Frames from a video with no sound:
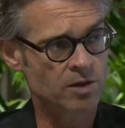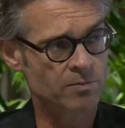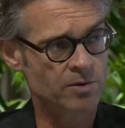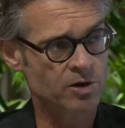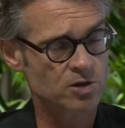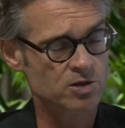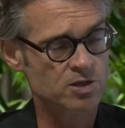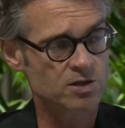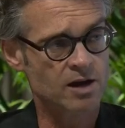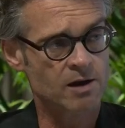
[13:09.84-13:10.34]

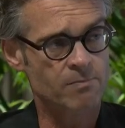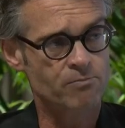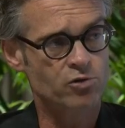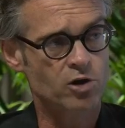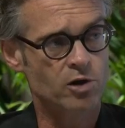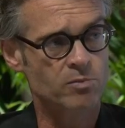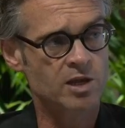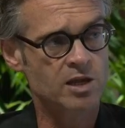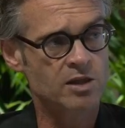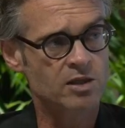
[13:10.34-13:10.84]
inhibitors are
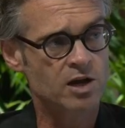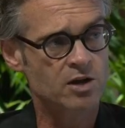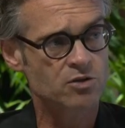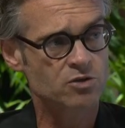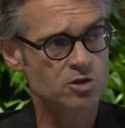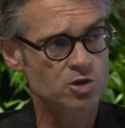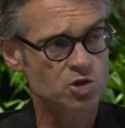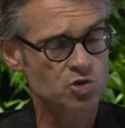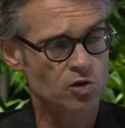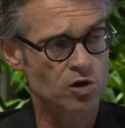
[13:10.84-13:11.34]
probably not
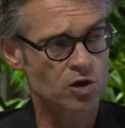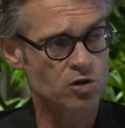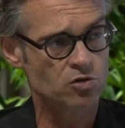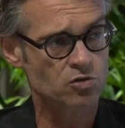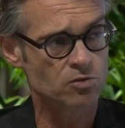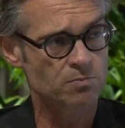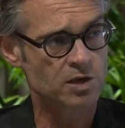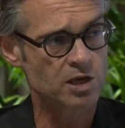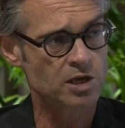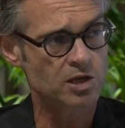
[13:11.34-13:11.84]
the drug
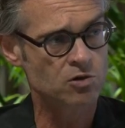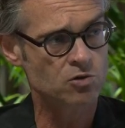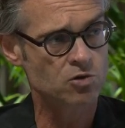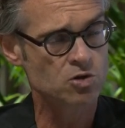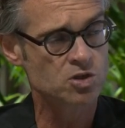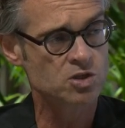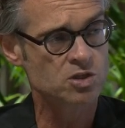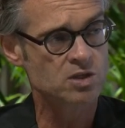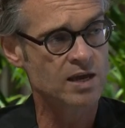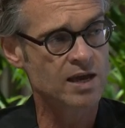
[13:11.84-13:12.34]
to be
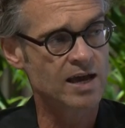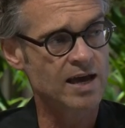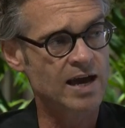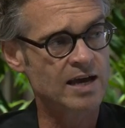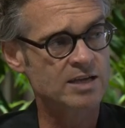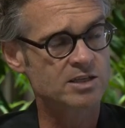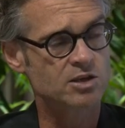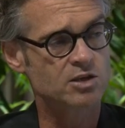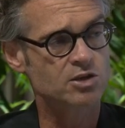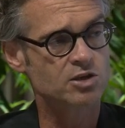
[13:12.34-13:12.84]
used
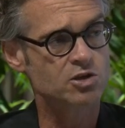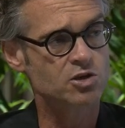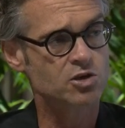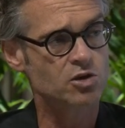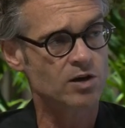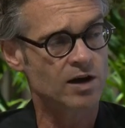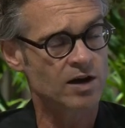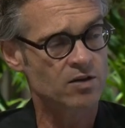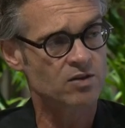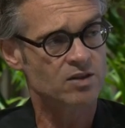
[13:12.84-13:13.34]
as a
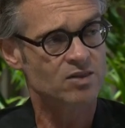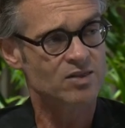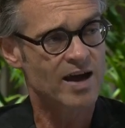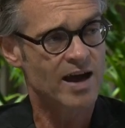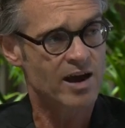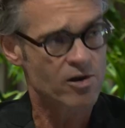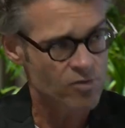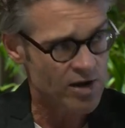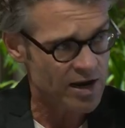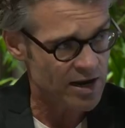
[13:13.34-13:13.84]

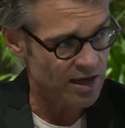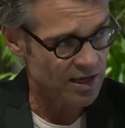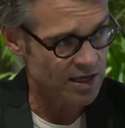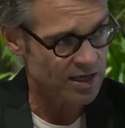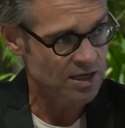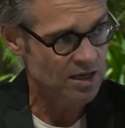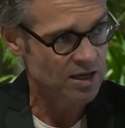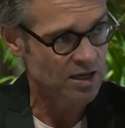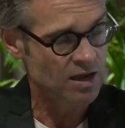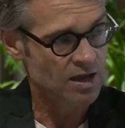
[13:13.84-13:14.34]

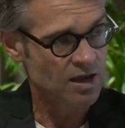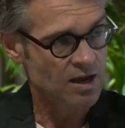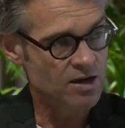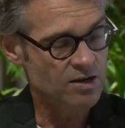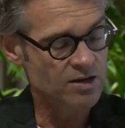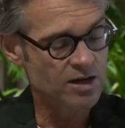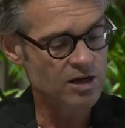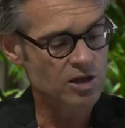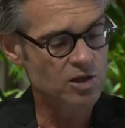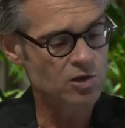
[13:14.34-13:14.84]
diuretic.
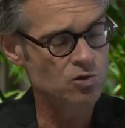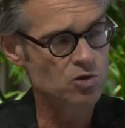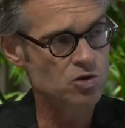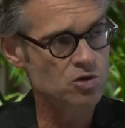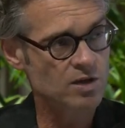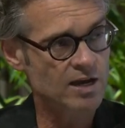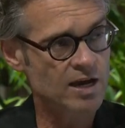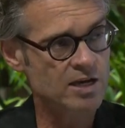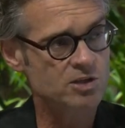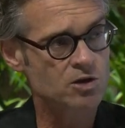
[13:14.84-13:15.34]
They're
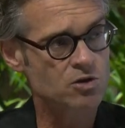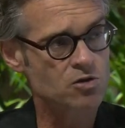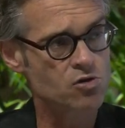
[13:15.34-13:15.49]
used as a